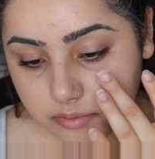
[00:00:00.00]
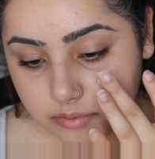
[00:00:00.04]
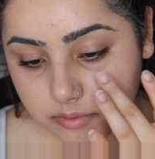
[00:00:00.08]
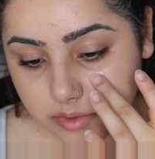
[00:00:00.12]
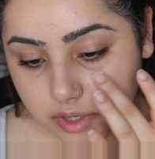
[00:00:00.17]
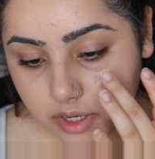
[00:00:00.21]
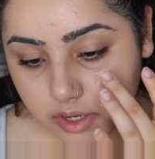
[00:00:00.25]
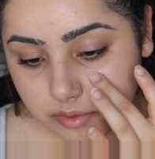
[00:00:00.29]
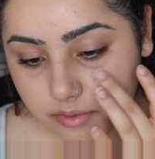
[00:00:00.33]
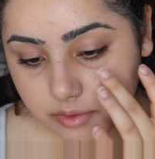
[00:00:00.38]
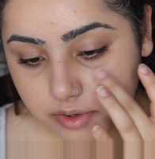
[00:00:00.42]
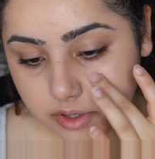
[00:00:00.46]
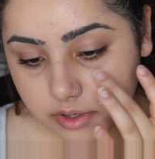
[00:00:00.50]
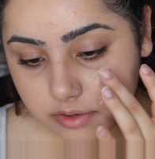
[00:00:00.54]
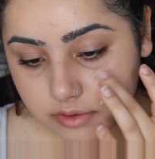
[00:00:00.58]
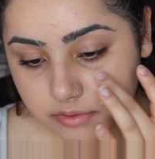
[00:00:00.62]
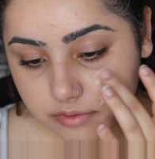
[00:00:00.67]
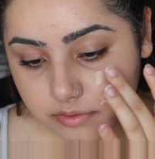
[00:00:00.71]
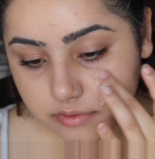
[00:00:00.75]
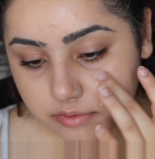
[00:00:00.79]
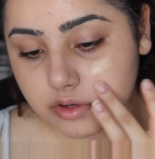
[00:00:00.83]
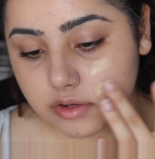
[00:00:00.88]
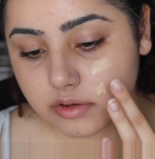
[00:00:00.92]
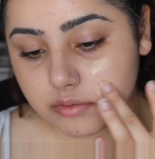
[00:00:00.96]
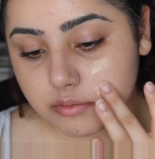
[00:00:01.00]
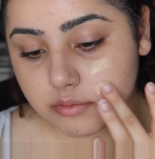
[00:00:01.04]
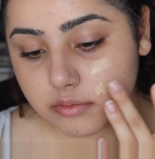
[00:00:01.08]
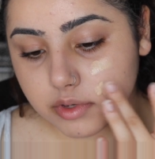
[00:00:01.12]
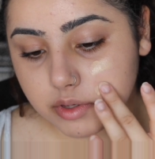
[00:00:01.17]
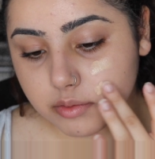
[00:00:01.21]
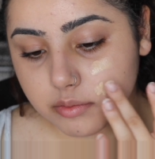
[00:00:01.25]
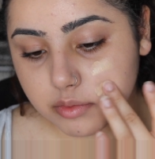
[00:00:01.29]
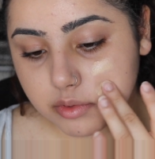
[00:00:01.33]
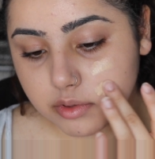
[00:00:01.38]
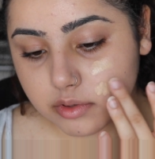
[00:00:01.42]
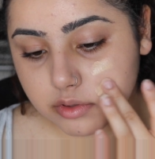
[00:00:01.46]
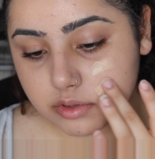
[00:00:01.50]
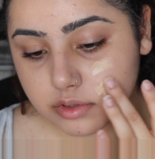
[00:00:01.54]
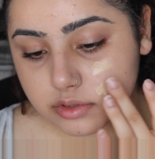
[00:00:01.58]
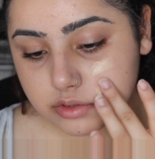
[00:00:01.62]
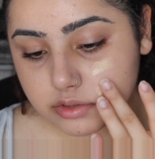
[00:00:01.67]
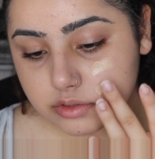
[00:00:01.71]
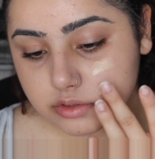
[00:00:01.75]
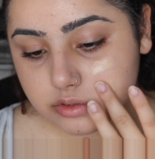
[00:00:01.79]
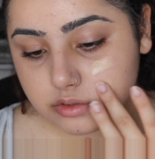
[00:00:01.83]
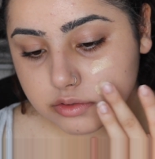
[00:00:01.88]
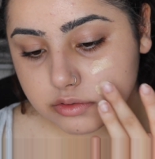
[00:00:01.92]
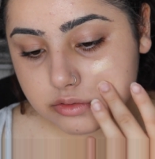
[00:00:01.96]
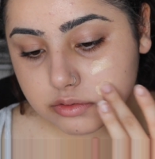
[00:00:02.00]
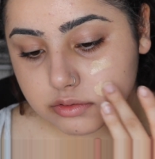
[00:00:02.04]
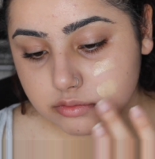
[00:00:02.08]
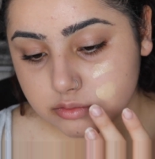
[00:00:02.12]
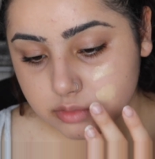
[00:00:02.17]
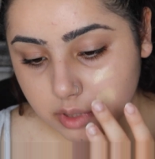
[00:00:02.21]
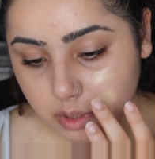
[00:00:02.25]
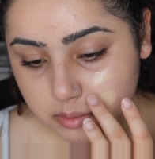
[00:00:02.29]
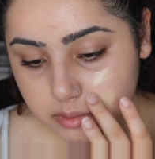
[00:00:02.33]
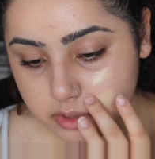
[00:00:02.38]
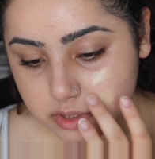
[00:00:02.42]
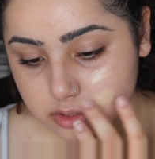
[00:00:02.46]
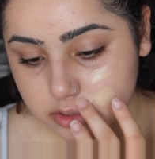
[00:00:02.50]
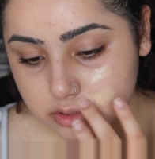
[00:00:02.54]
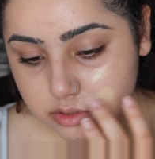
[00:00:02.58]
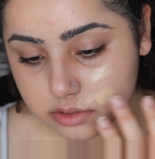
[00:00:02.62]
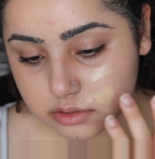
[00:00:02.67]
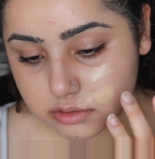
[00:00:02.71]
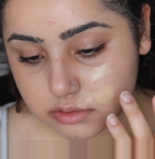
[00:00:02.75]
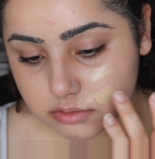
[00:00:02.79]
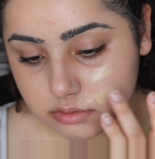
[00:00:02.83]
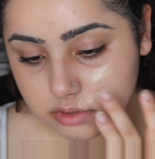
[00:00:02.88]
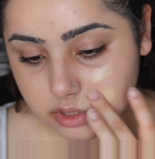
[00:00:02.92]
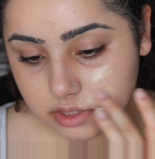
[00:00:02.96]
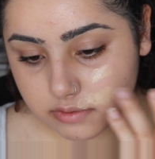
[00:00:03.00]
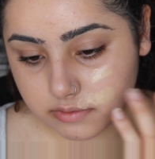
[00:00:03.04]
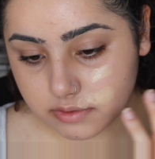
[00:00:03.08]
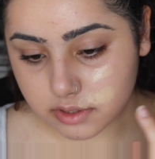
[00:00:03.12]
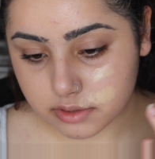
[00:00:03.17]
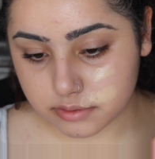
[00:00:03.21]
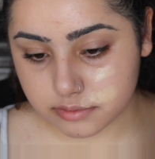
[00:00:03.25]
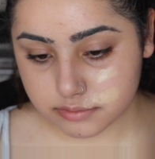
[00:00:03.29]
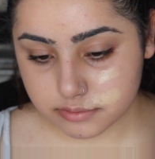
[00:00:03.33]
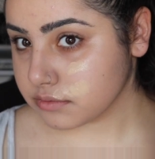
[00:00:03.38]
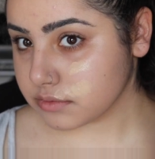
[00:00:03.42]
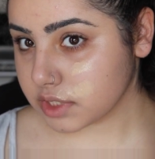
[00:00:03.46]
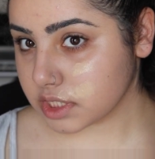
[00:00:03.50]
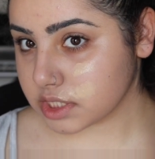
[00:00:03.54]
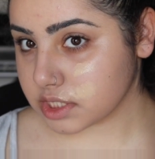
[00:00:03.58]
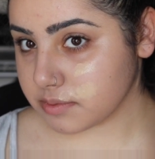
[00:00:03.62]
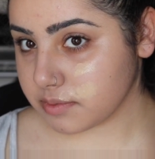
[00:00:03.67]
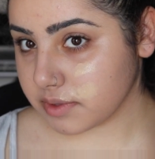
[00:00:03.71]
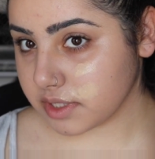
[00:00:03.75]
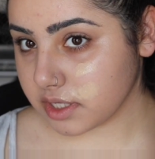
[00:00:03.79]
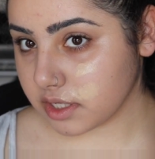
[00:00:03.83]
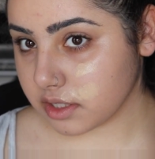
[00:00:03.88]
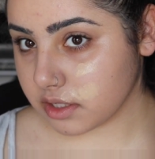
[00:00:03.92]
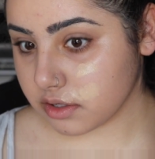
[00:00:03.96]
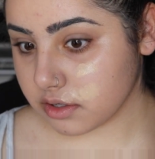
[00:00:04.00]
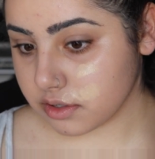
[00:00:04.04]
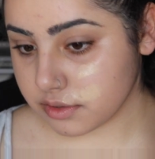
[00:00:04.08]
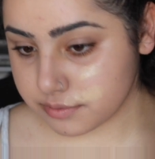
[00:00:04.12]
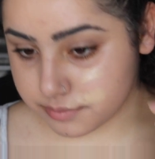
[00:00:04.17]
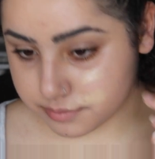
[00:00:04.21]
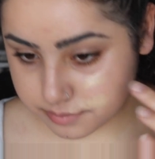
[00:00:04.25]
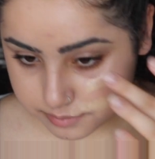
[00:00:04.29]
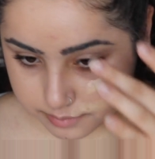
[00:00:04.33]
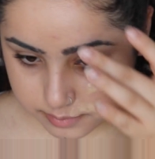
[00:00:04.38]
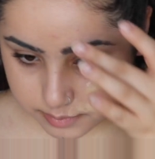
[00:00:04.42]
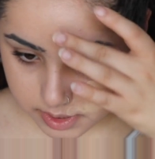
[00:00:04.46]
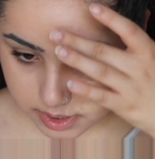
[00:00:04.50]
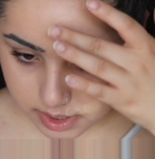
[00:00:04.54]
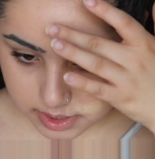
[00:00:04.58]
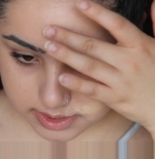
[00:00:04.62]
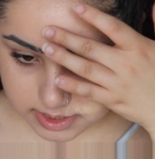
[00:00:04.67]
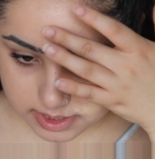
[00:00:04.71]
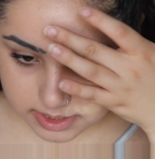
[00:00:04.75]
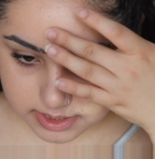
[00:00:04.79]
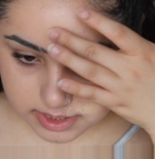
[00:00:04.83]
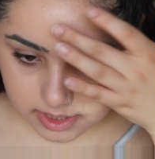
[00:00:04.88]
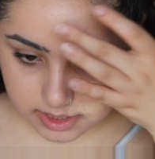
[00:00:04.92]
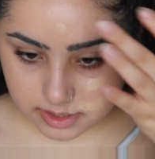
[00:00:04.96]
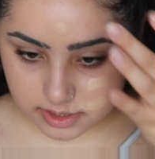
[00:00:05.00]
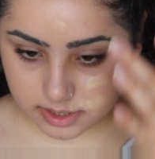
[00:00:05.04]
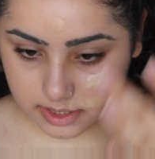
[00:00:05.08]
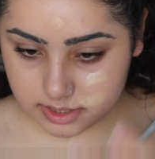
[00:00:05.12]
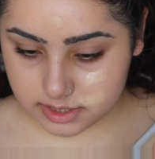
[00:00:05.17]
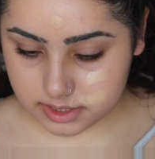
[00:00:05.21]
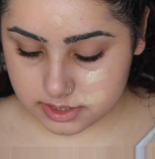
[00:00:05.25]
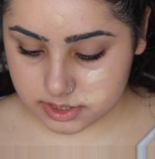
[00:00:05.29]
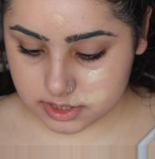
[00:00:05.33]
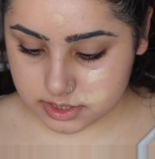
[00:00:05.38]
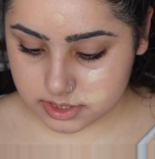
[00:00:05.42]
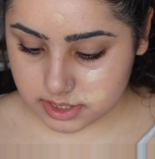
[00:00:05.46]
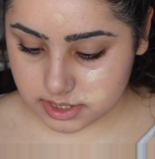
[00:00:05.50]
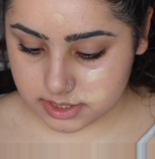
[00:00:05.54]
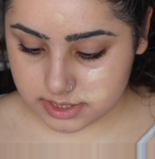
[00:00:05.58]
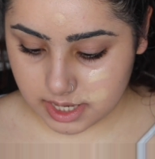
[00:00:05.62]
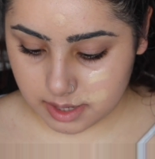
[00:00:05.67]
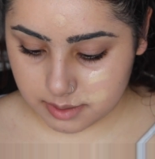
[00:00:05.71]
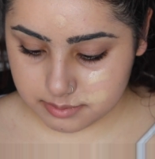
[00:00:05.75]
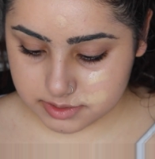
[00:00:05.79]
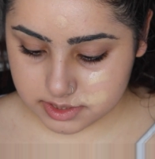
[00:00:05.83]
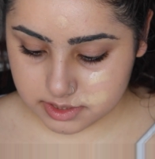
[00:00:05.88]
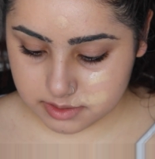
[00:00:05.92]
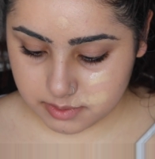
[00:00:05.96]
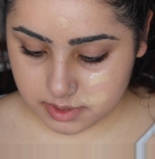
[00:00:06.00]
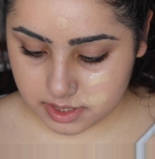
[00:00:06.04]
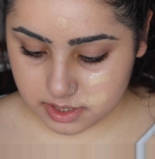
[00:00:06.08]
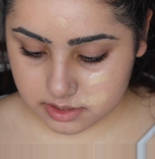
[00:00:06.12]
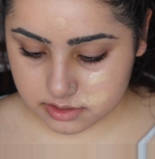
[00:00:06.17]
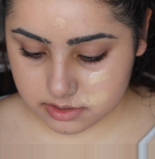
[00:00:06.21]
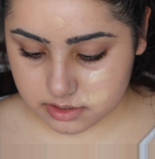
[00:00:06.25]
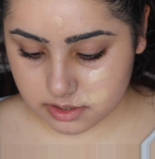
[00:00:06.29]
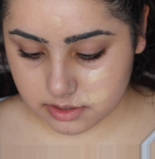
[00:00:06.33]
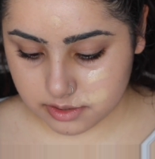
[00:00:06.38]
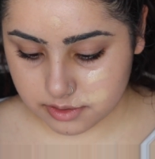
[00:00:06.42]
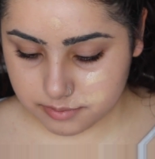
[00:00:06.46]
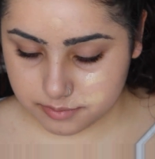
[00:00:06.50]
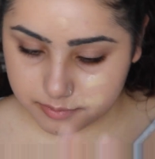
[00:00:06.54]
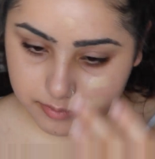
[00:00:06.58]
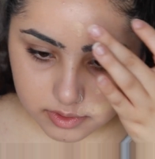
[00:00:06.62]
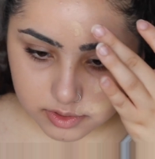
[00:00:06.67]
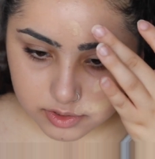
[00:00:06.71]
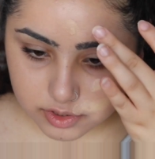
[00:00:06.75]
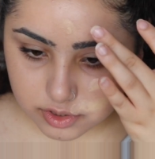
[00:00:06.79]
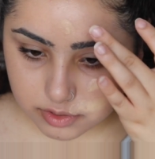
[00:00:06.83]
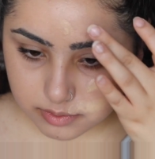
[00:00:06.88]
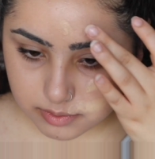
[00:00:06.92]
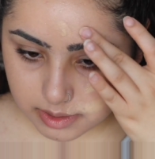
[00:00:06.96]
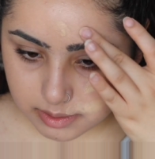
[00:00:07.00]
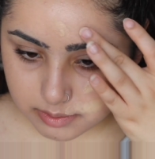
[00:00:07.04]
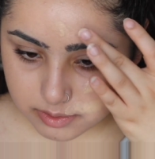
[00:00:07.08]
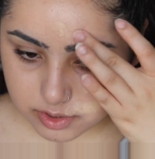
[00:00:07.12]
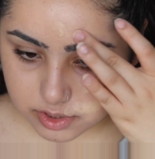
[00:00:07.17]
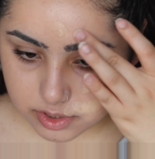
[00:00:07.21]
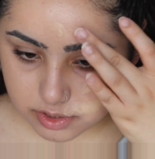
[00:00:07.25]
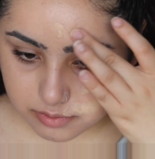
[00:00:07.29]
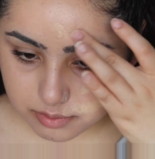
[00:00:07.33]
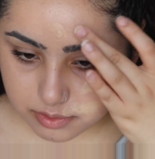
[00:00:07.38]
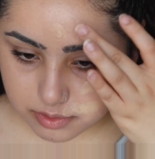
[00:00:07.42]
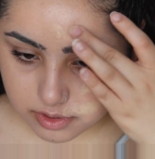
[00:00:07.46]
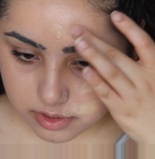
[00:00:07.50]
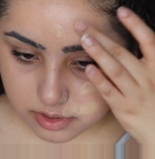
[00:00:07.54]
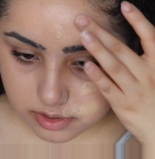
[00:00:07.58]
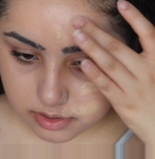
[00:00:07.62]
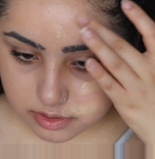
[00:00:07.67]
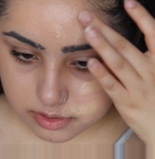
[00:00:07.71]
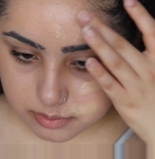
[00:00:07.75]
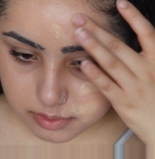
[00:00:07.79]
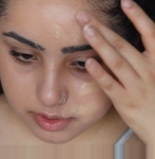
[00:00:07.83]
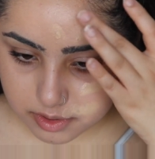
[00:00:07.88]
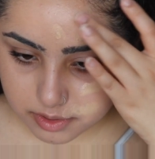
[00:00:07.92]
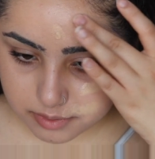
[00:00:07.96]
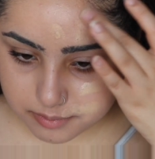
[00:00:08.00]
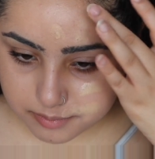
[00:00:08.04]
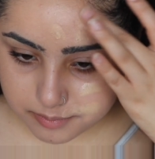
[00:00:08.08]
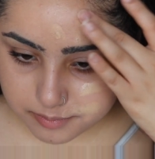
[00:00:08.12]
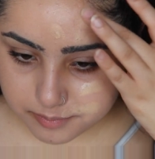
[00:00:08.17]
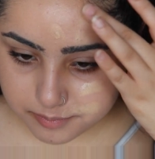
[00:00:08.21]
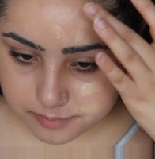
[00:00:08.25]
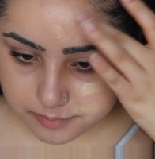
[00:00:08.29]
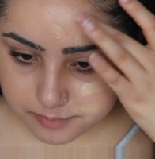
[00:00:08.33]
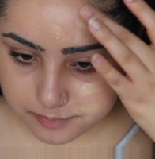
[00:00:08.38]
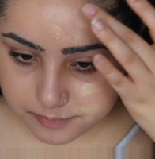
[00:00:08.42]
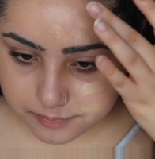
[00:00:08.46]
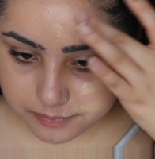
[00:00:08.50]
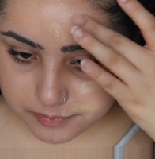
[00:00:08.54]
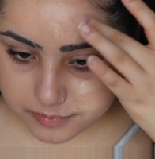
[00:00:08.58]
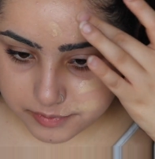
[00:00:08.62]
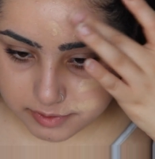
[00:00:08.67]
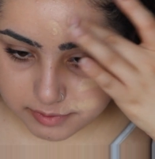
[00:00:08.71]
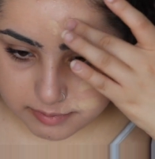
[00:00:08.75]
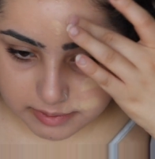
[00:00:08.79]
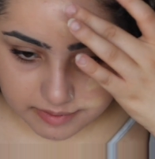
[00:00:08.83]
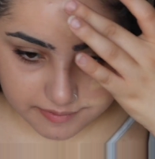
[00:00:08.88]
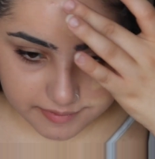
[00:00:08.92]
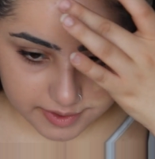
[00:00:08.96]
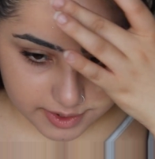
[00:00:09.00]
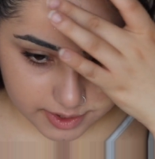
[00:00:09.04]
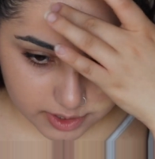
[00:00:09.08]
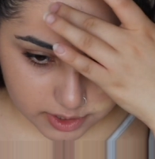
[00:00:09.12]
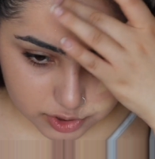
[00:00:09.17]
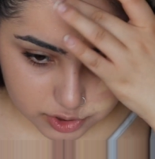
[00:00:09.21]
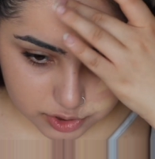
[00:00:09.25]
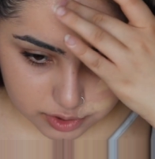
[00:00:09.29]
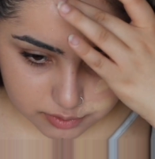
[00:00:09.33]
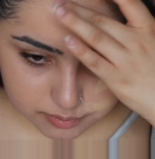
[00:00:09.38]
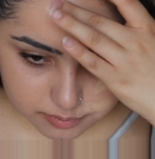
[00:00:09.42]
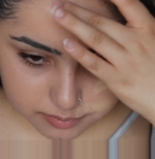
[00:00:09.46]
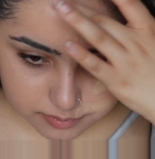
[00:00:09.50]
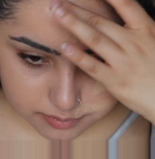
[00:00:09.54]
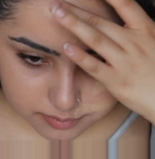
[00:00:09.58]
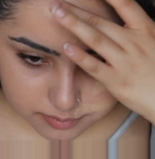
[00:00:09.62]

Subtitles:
get rid of pimples, blemishes, whatever. It's a bit yellow, but as I said, it just adapts to me, so maybe should have put it on the bottom of my foundation.